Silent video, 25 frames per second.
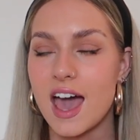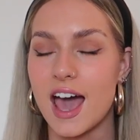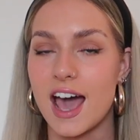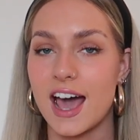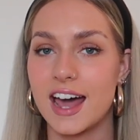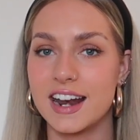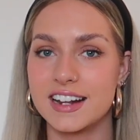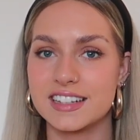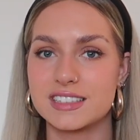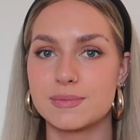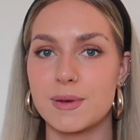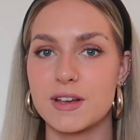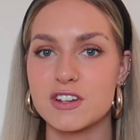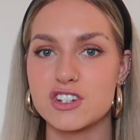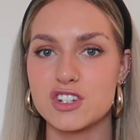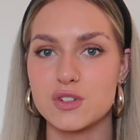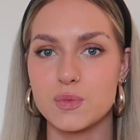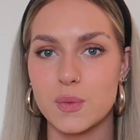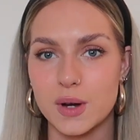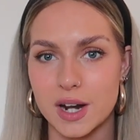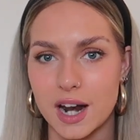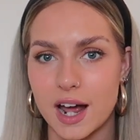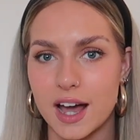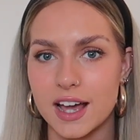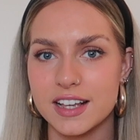And especially
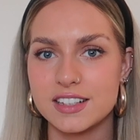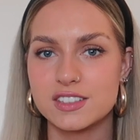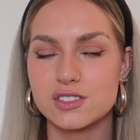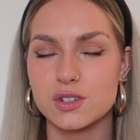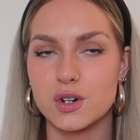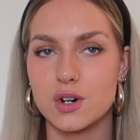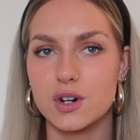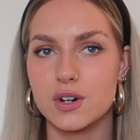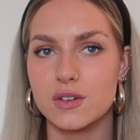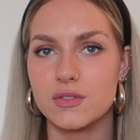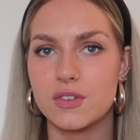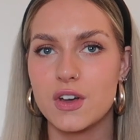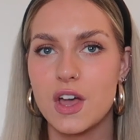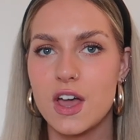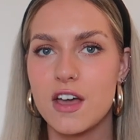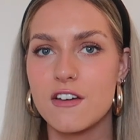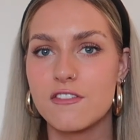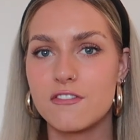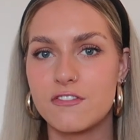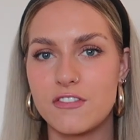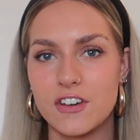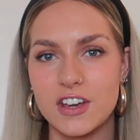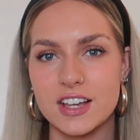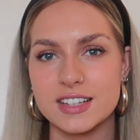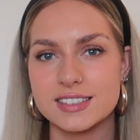when I sort of
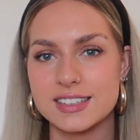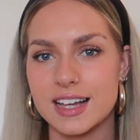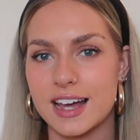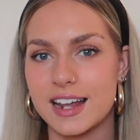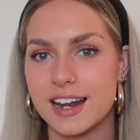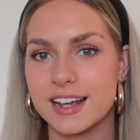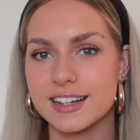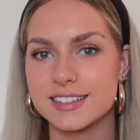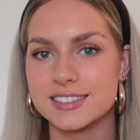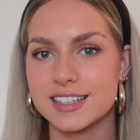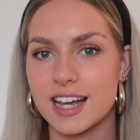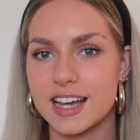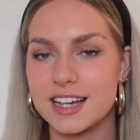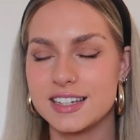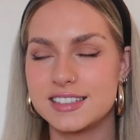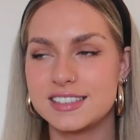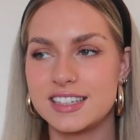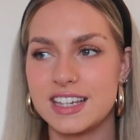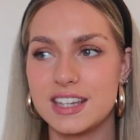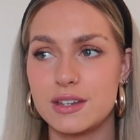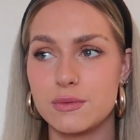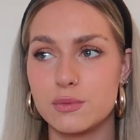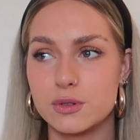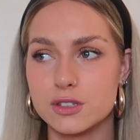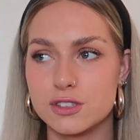first had
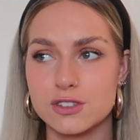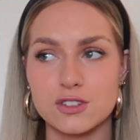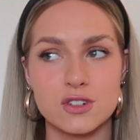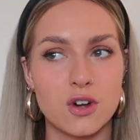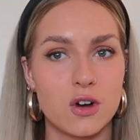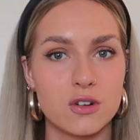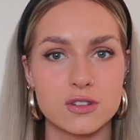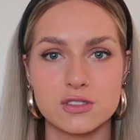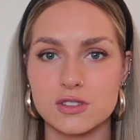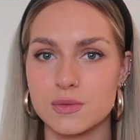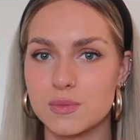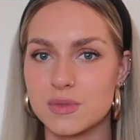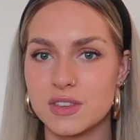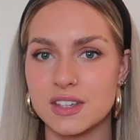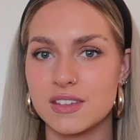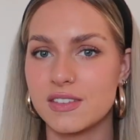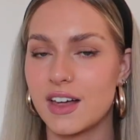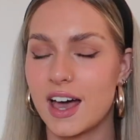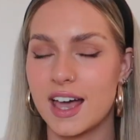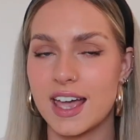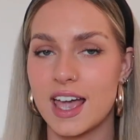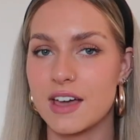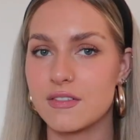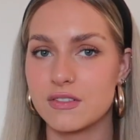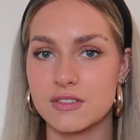anxiety, it was not something that
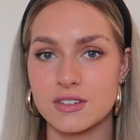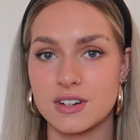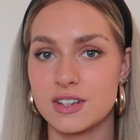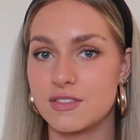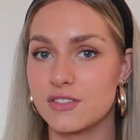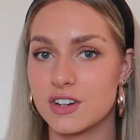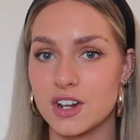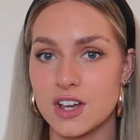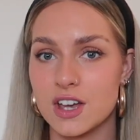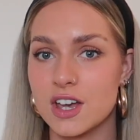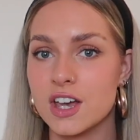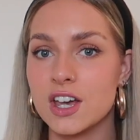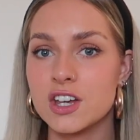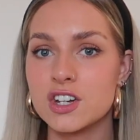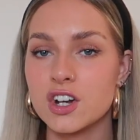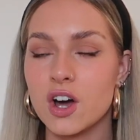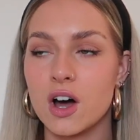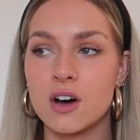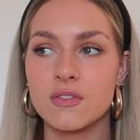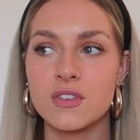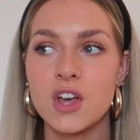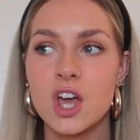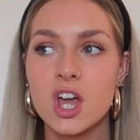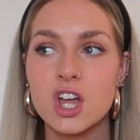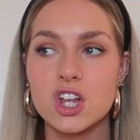I ever even heard
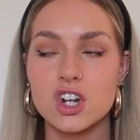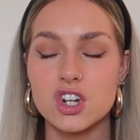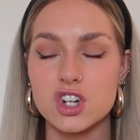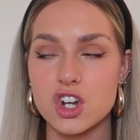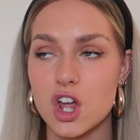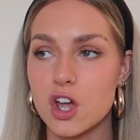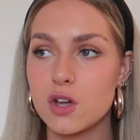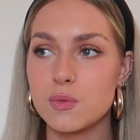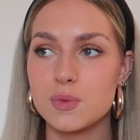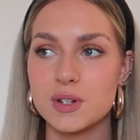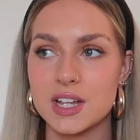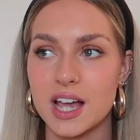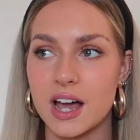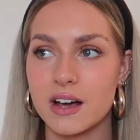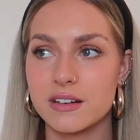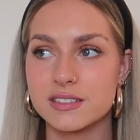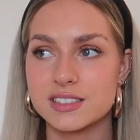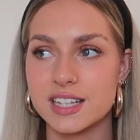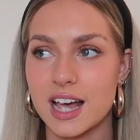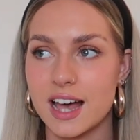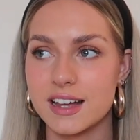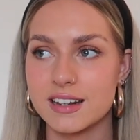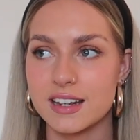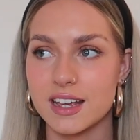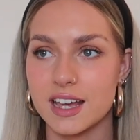of. Nobody else
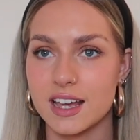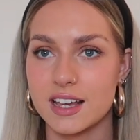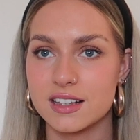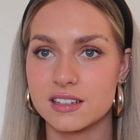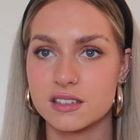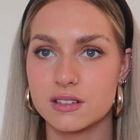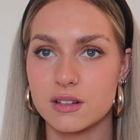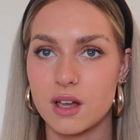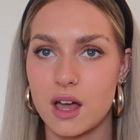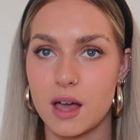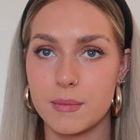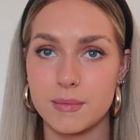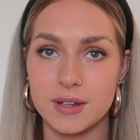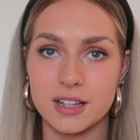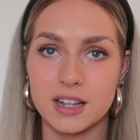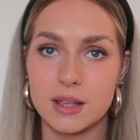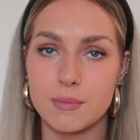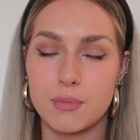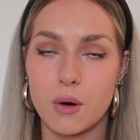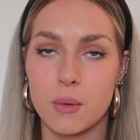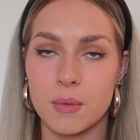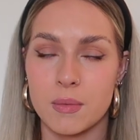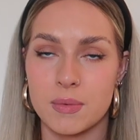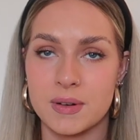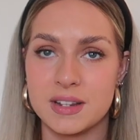had it, as I mean, they
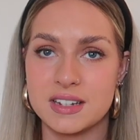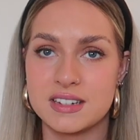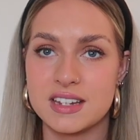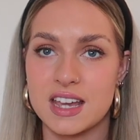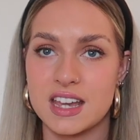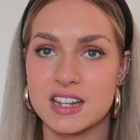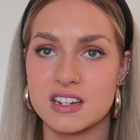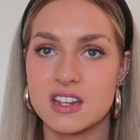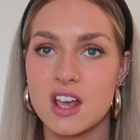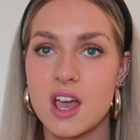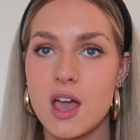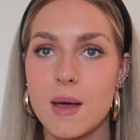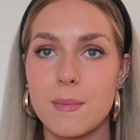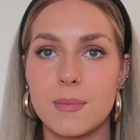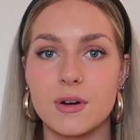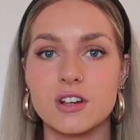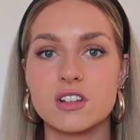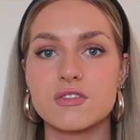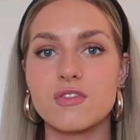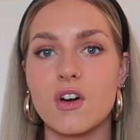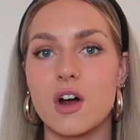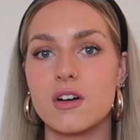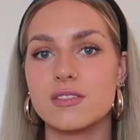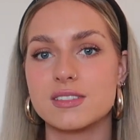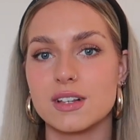probably did, but as
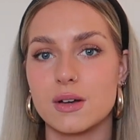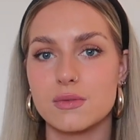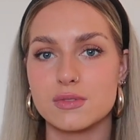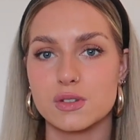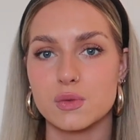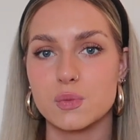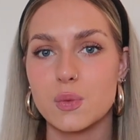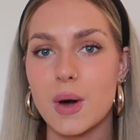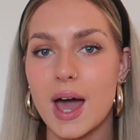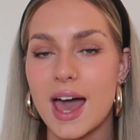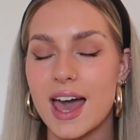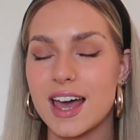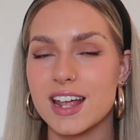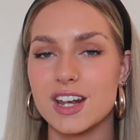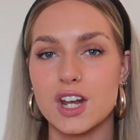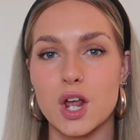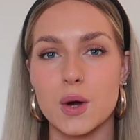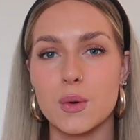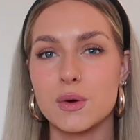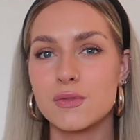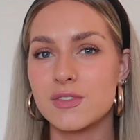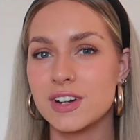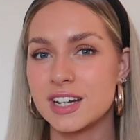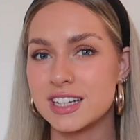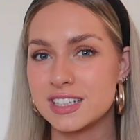far as I was aware, no
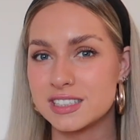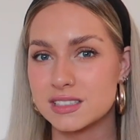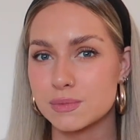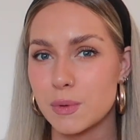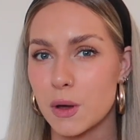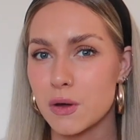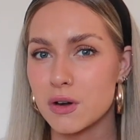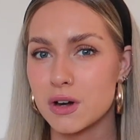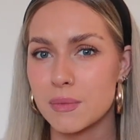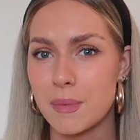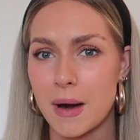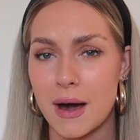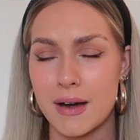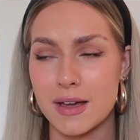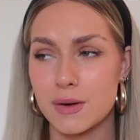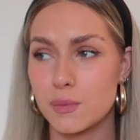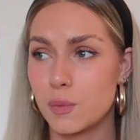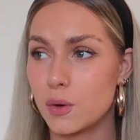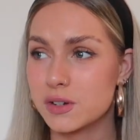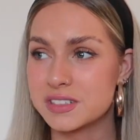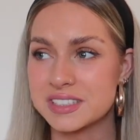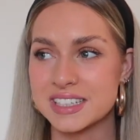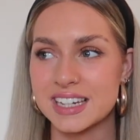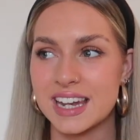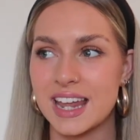one really spoke about it. It
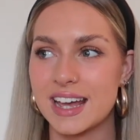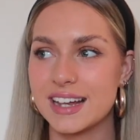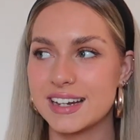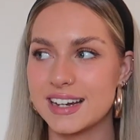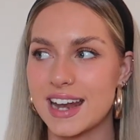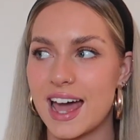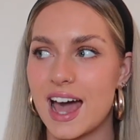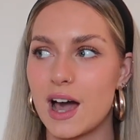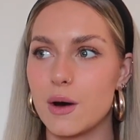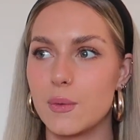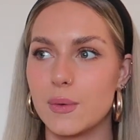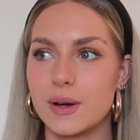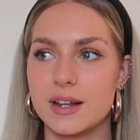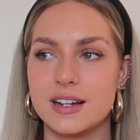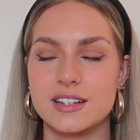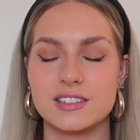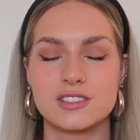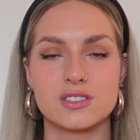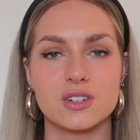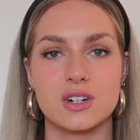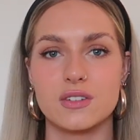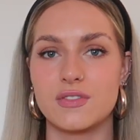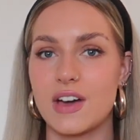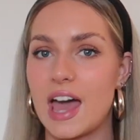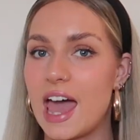wasn't like now when it's
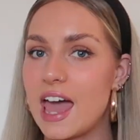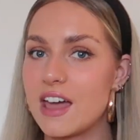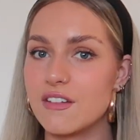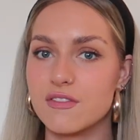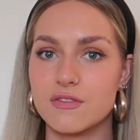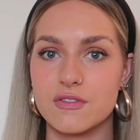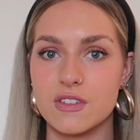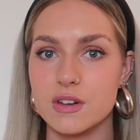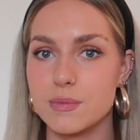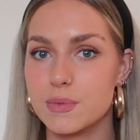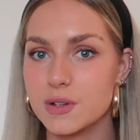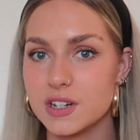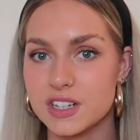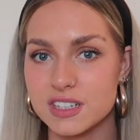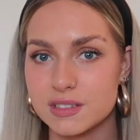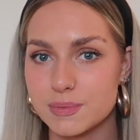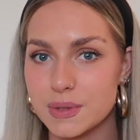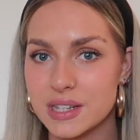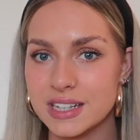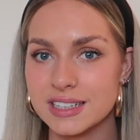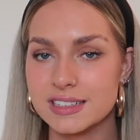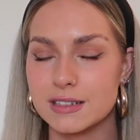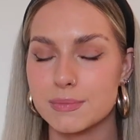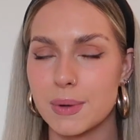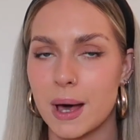sort of everybody
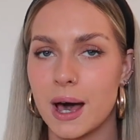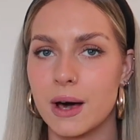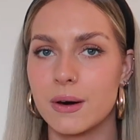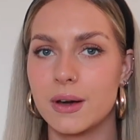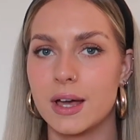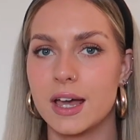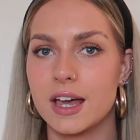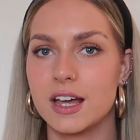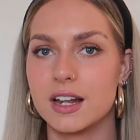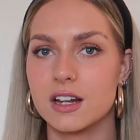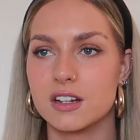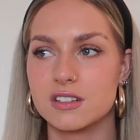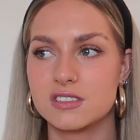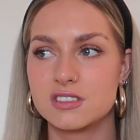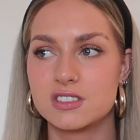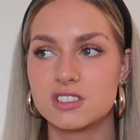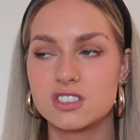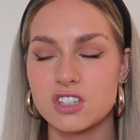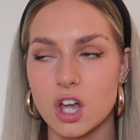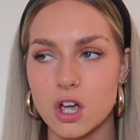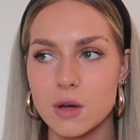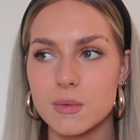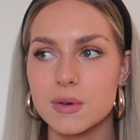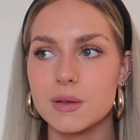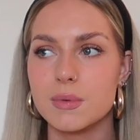speaks about it and
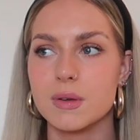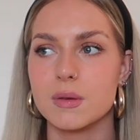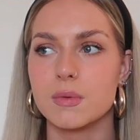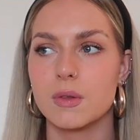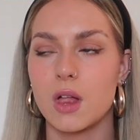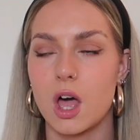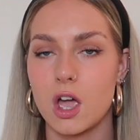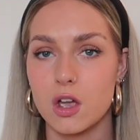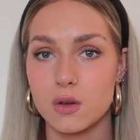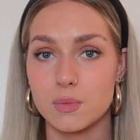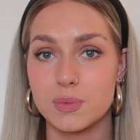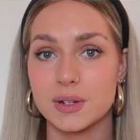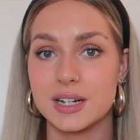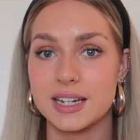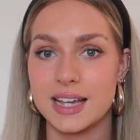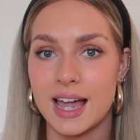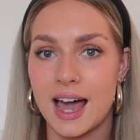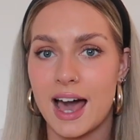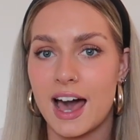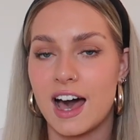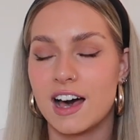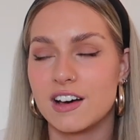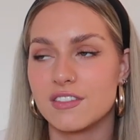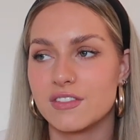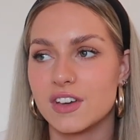so many people openly
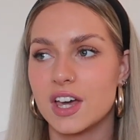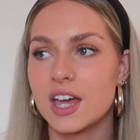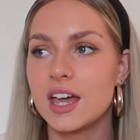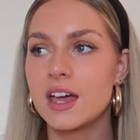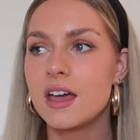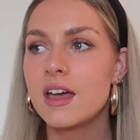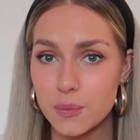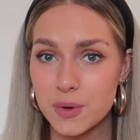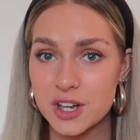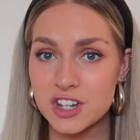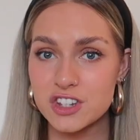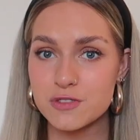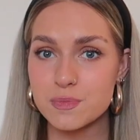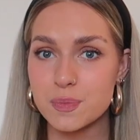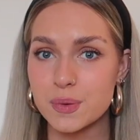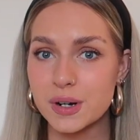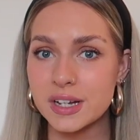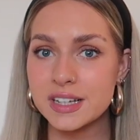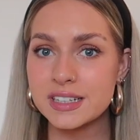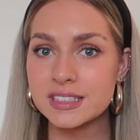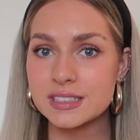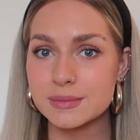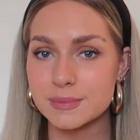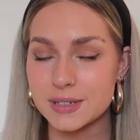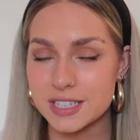have it. Which
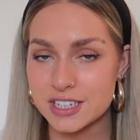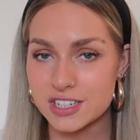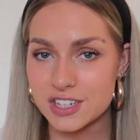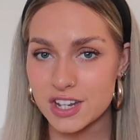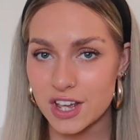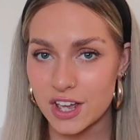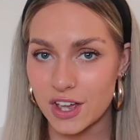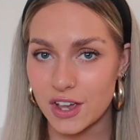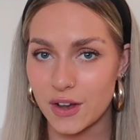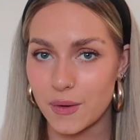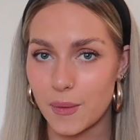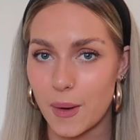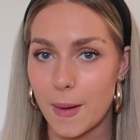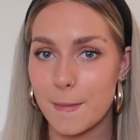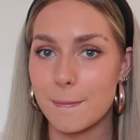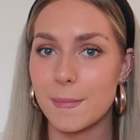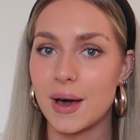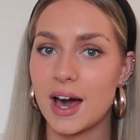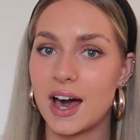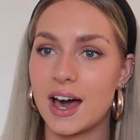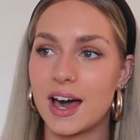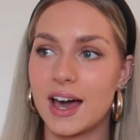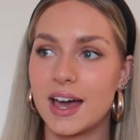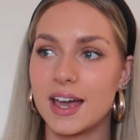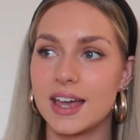brings me to
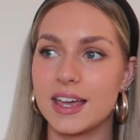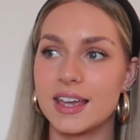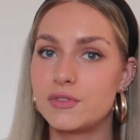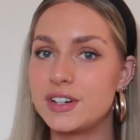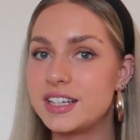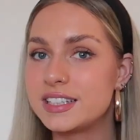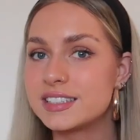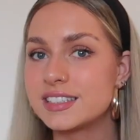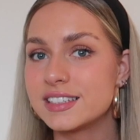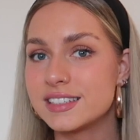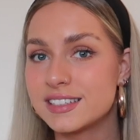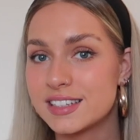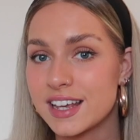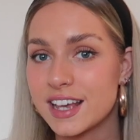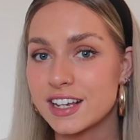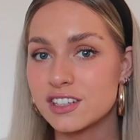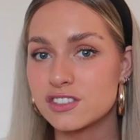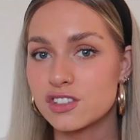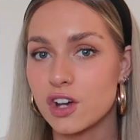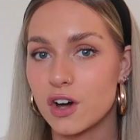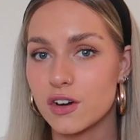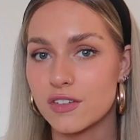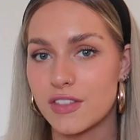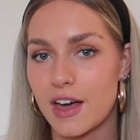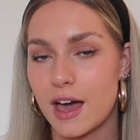my recent
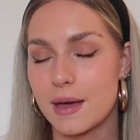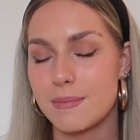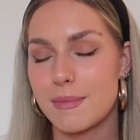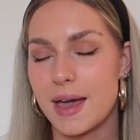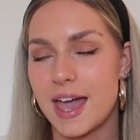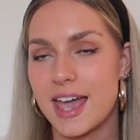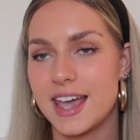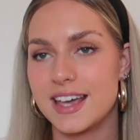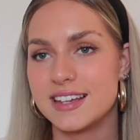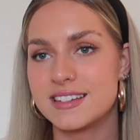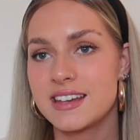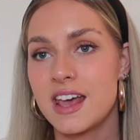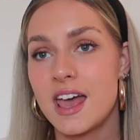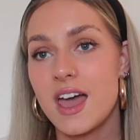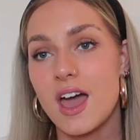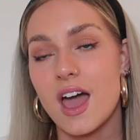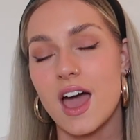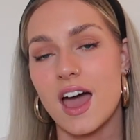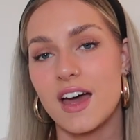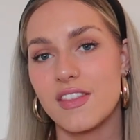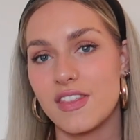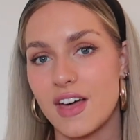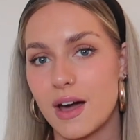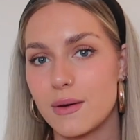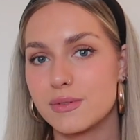TikTok that I made,
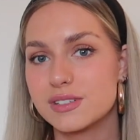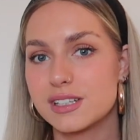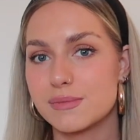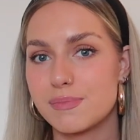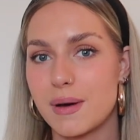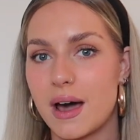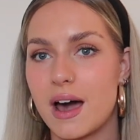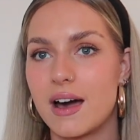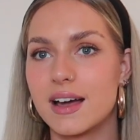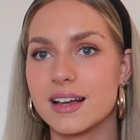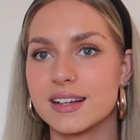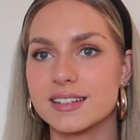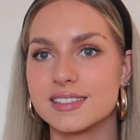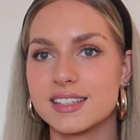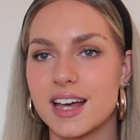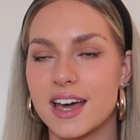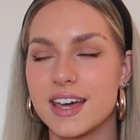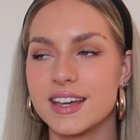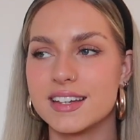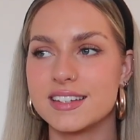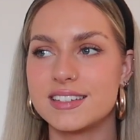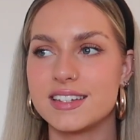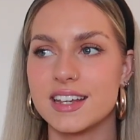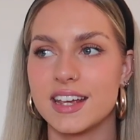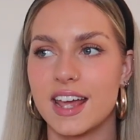and that was about
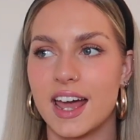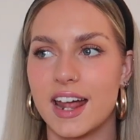anxiety.